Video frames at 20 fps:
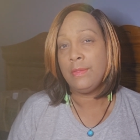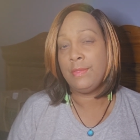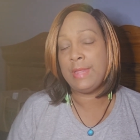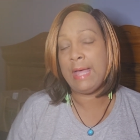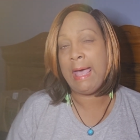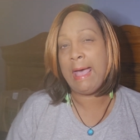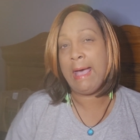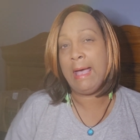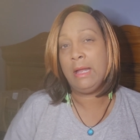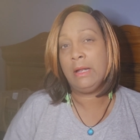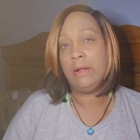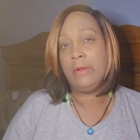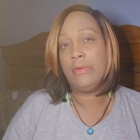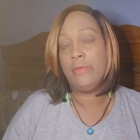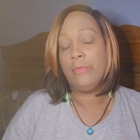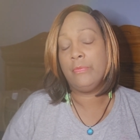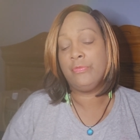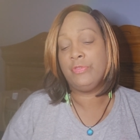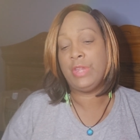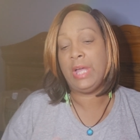that
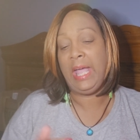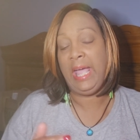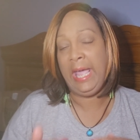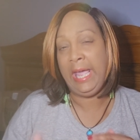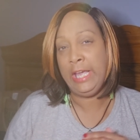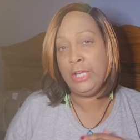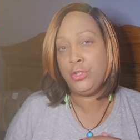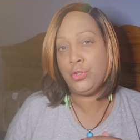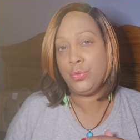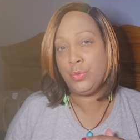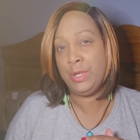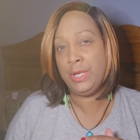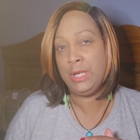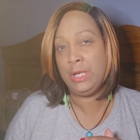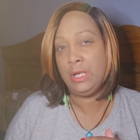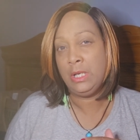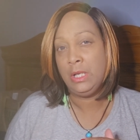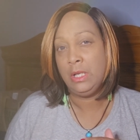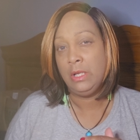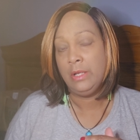the
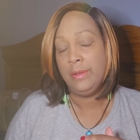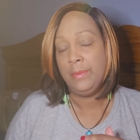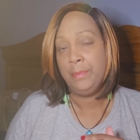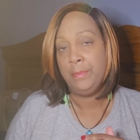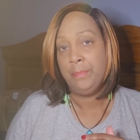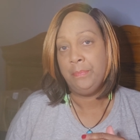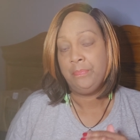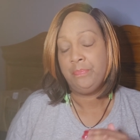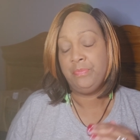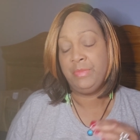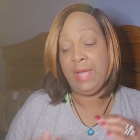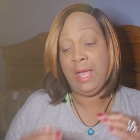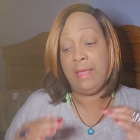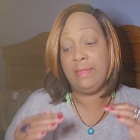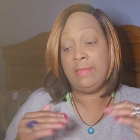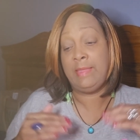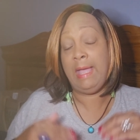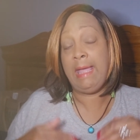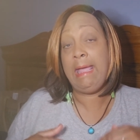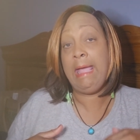hatred
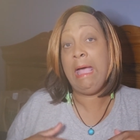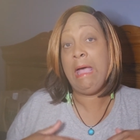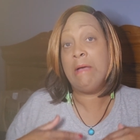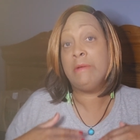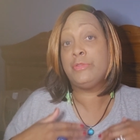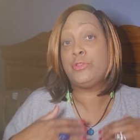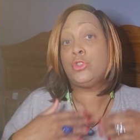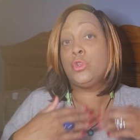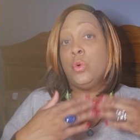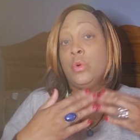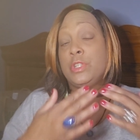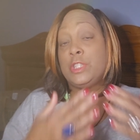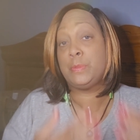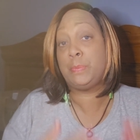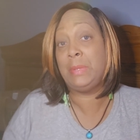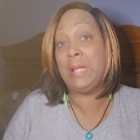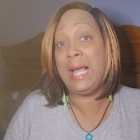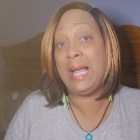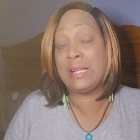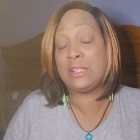that they have towards
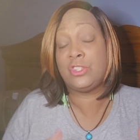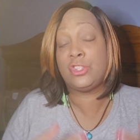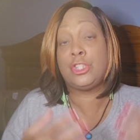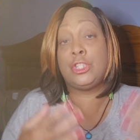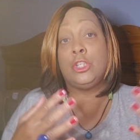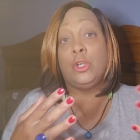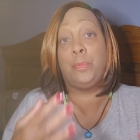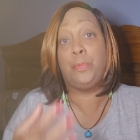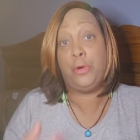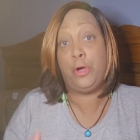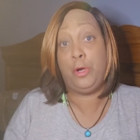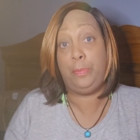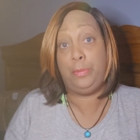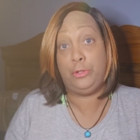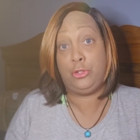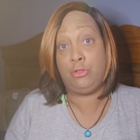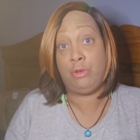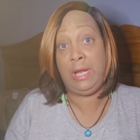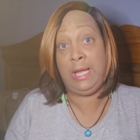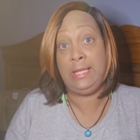blacks still
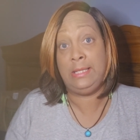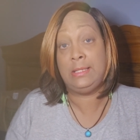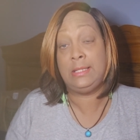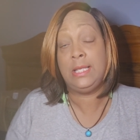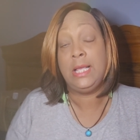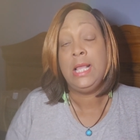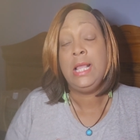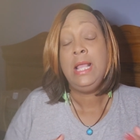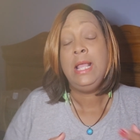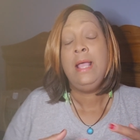perpetrates.